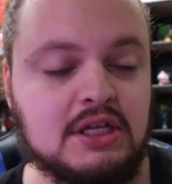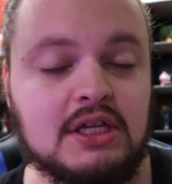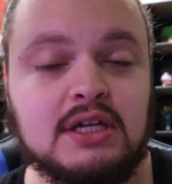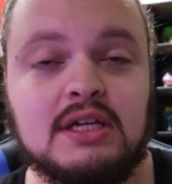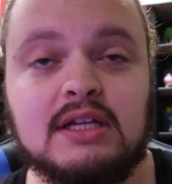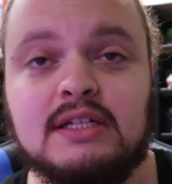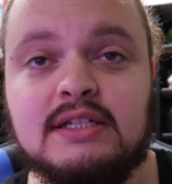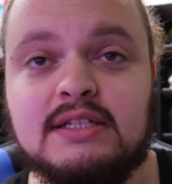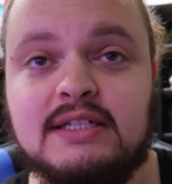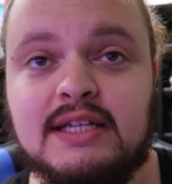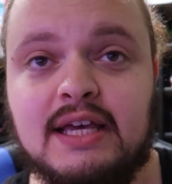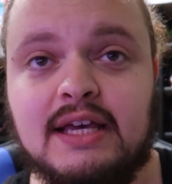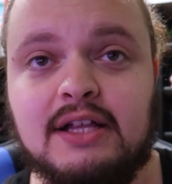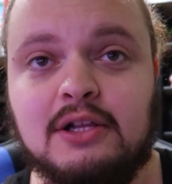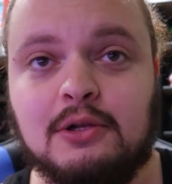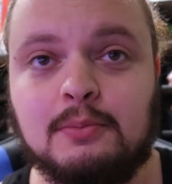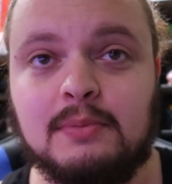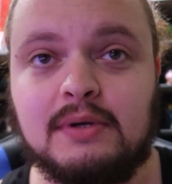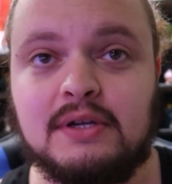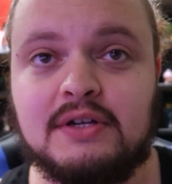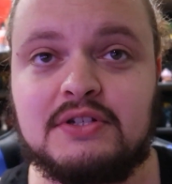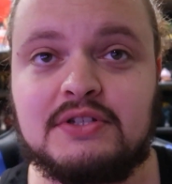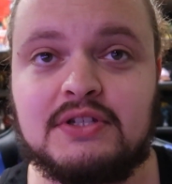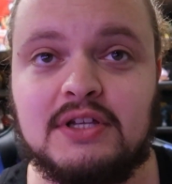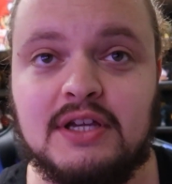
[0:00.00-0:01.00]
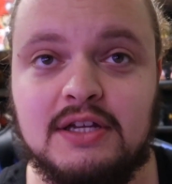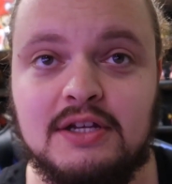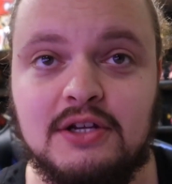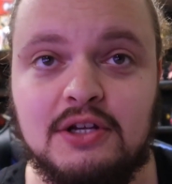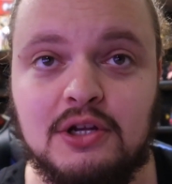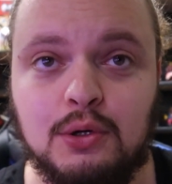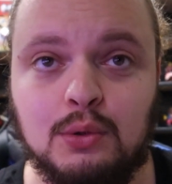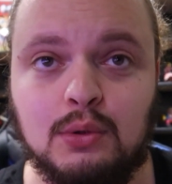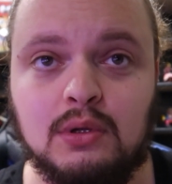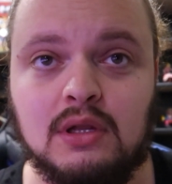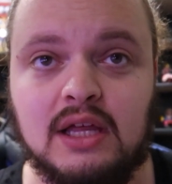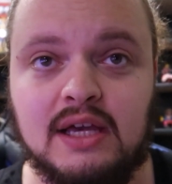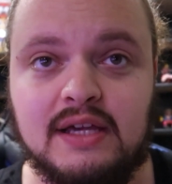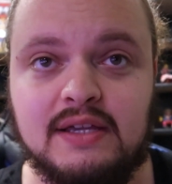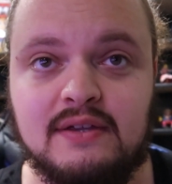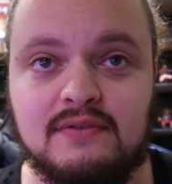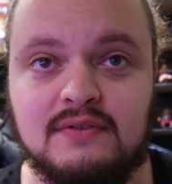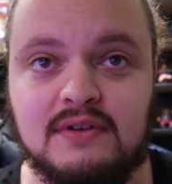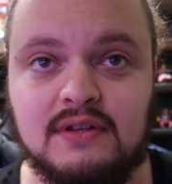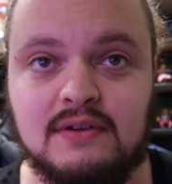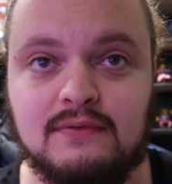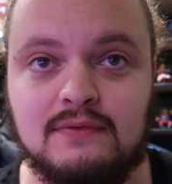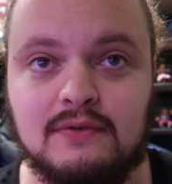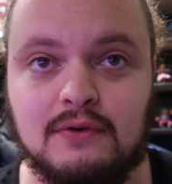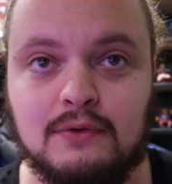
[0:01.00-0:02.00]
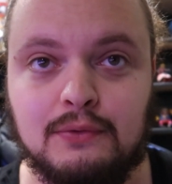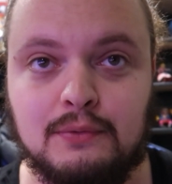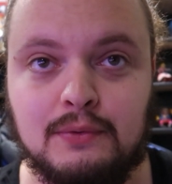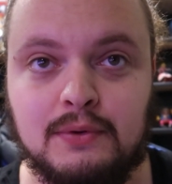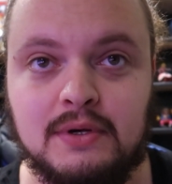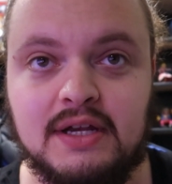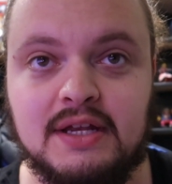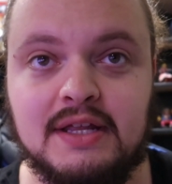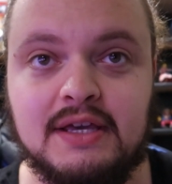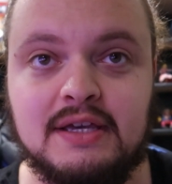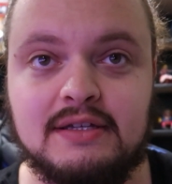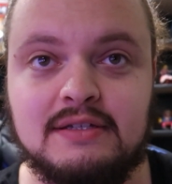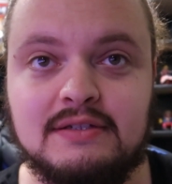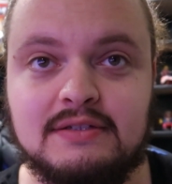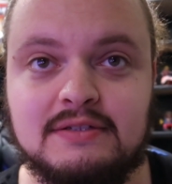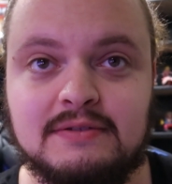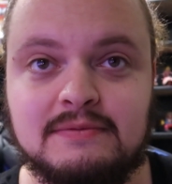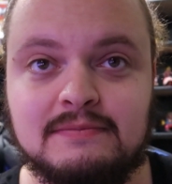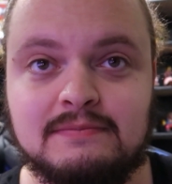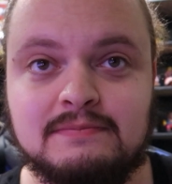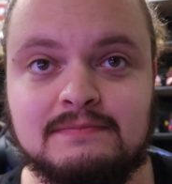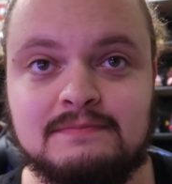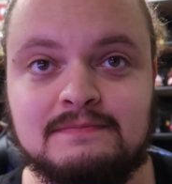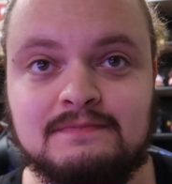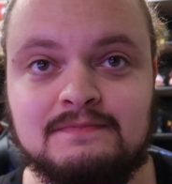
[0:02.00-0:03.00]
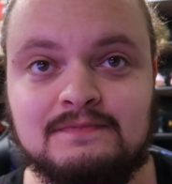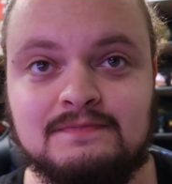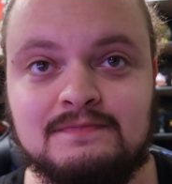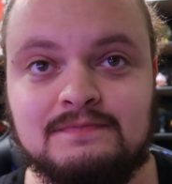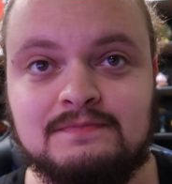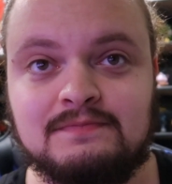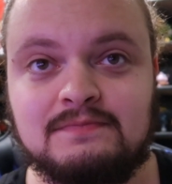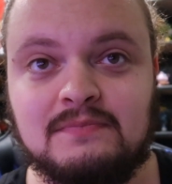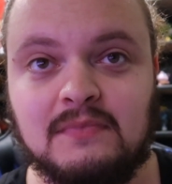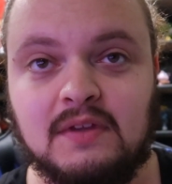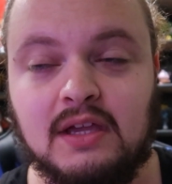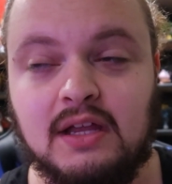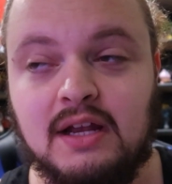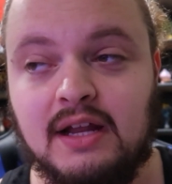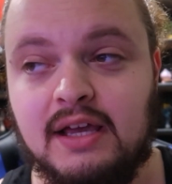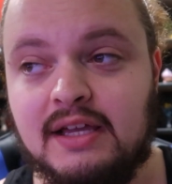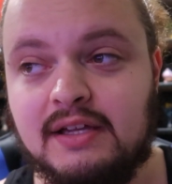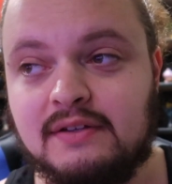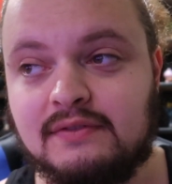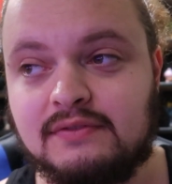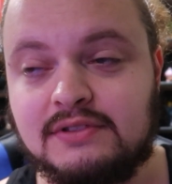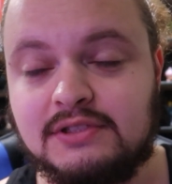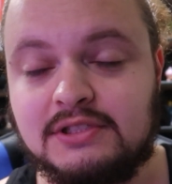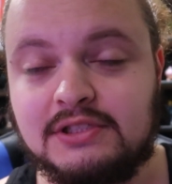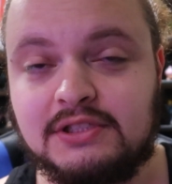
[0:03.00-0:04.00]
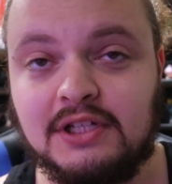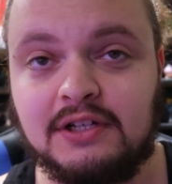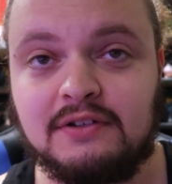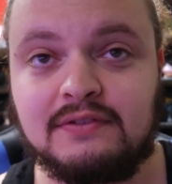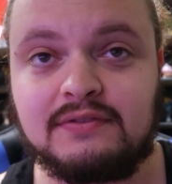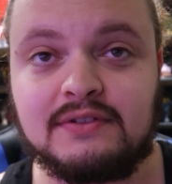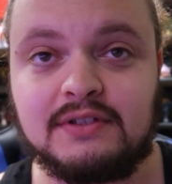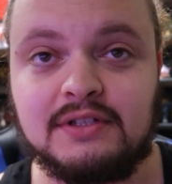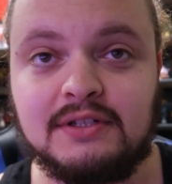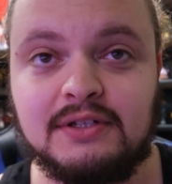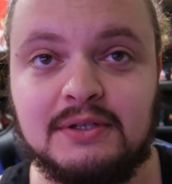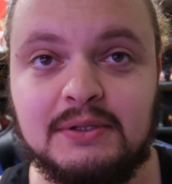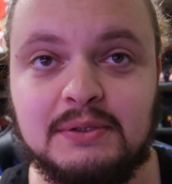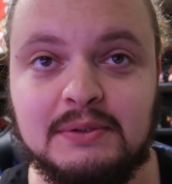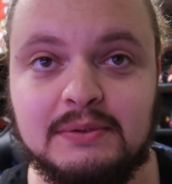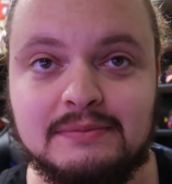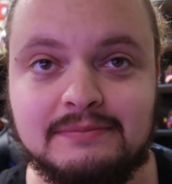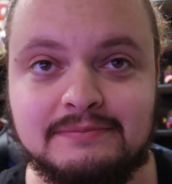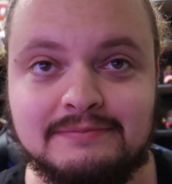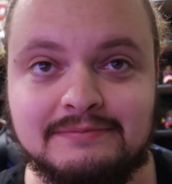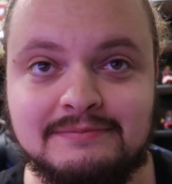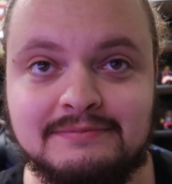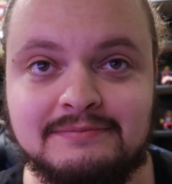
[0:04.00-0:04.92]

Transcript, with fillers: You can tell because I no-lifed it for three days, and I have stuff to do,